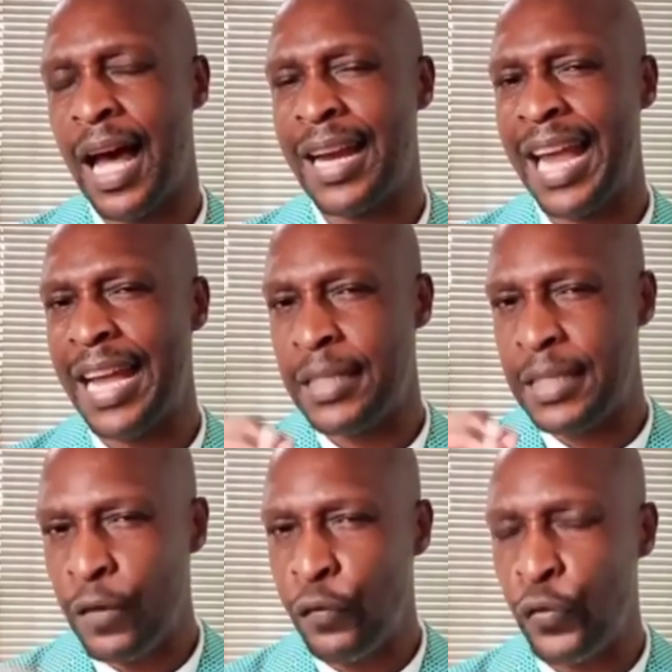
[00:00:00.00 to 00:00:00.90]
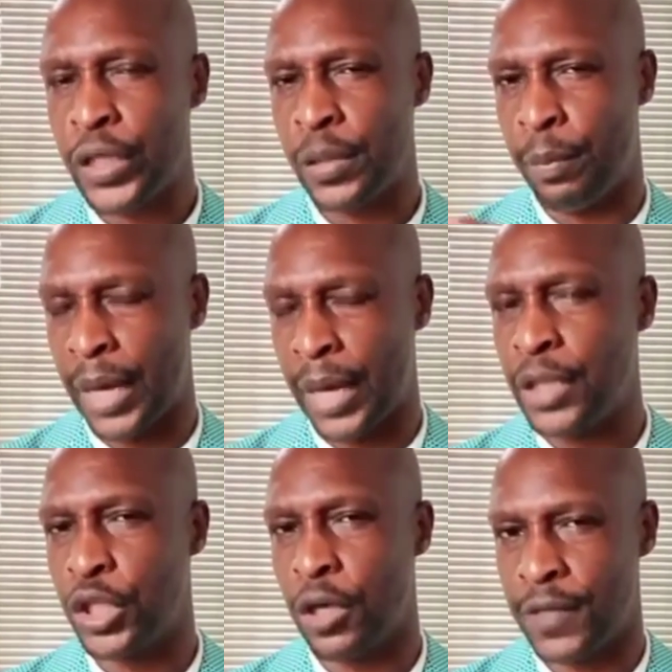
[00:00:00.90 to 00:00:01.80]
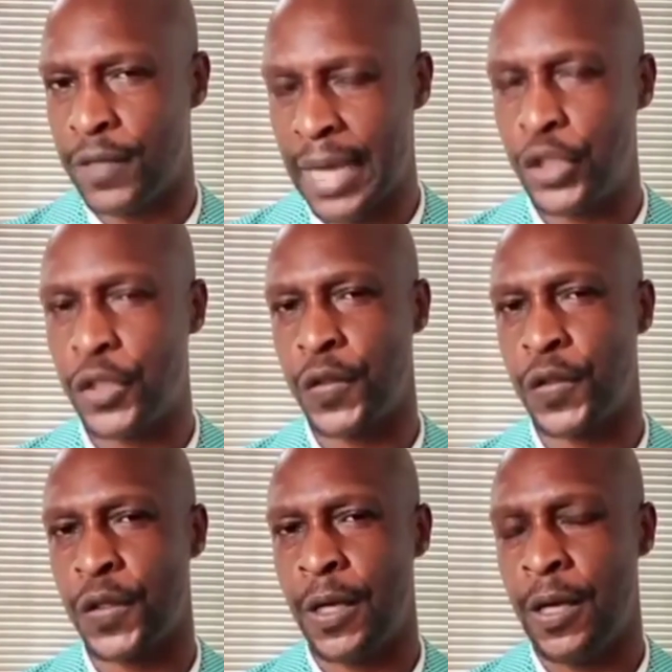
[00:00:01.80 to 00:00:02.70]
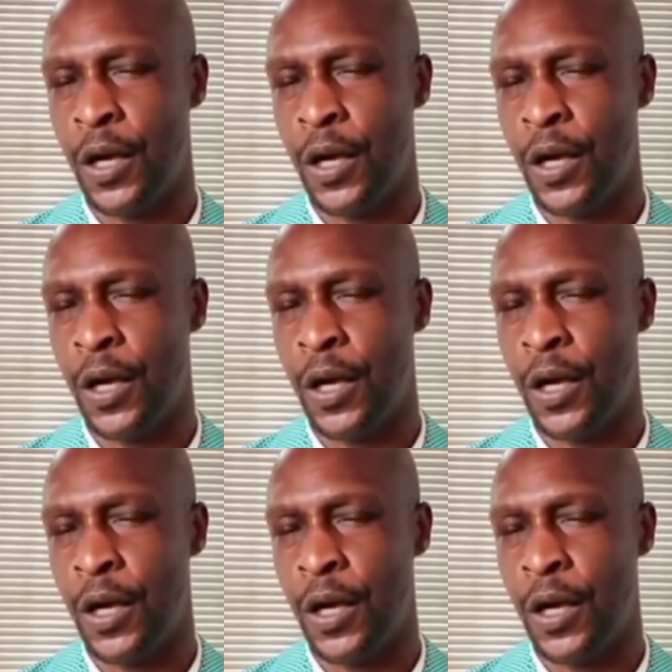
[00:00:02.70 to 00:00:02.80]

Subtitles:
are a different branch of sanctions.